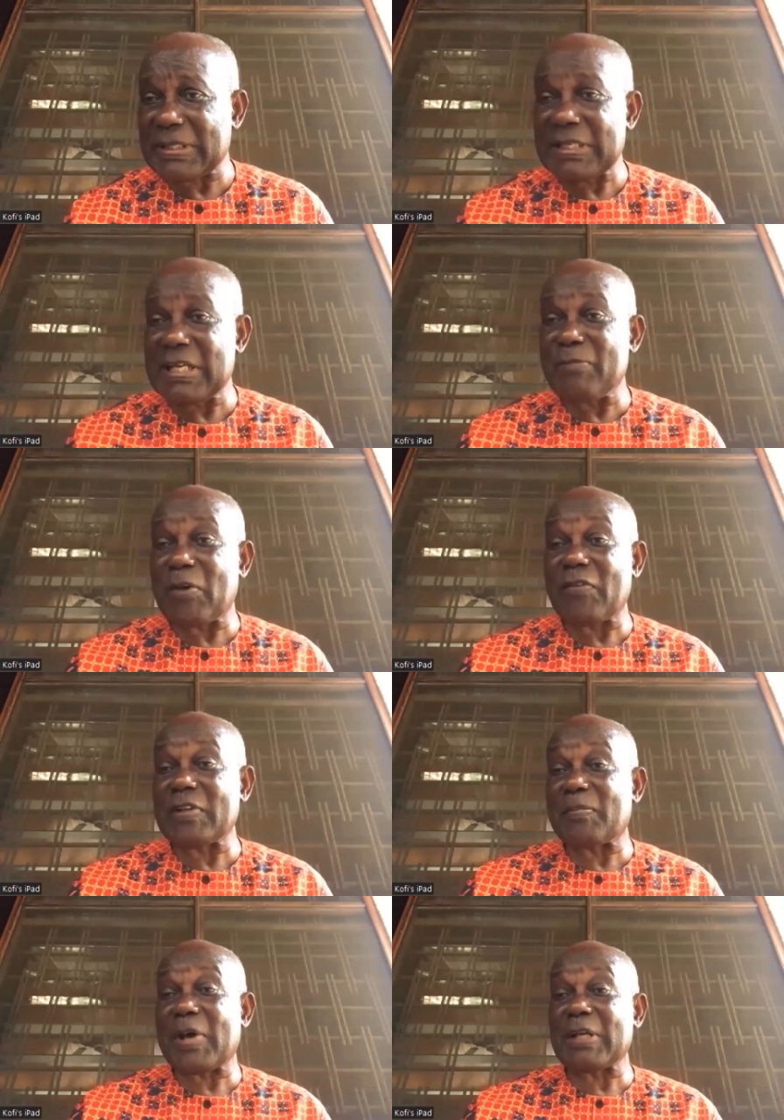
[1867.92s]
the name of
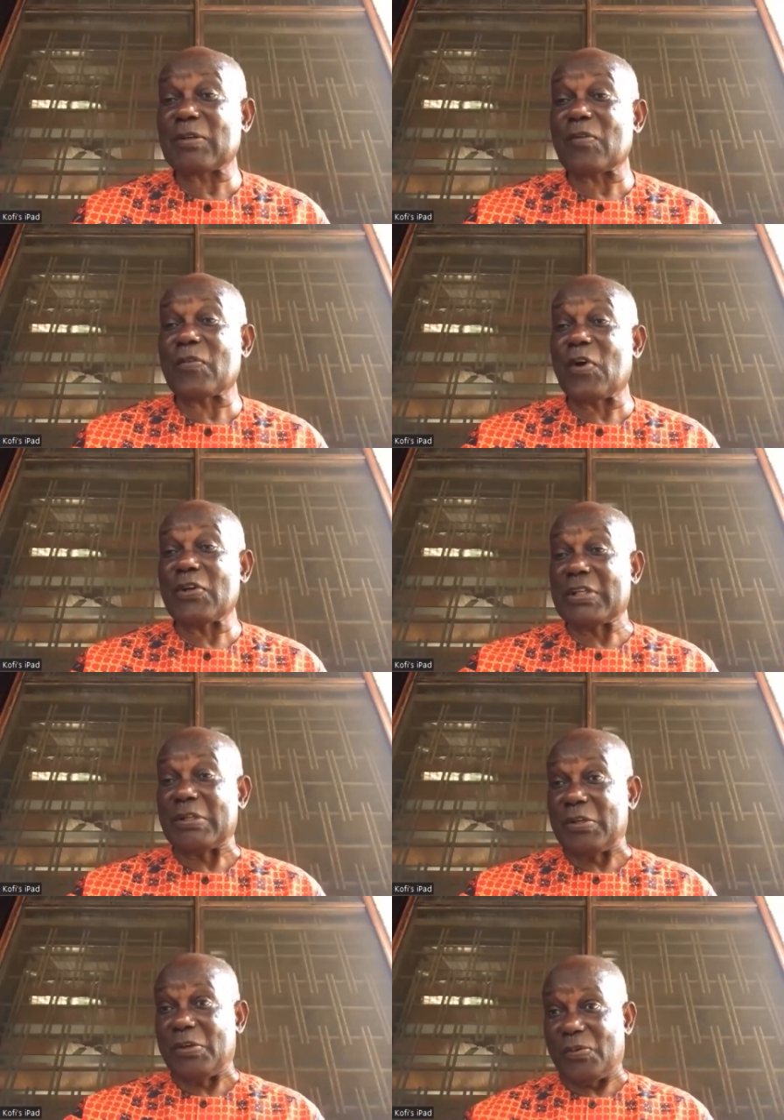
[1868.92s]
the part of God
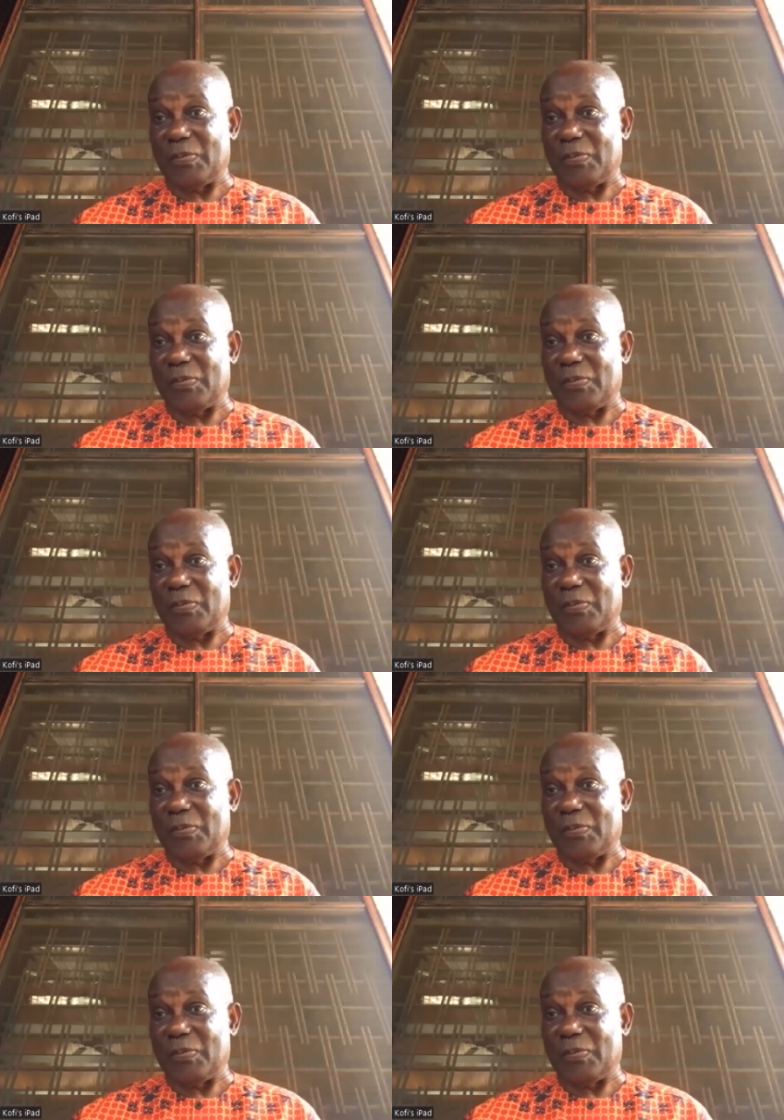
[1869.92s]
in you.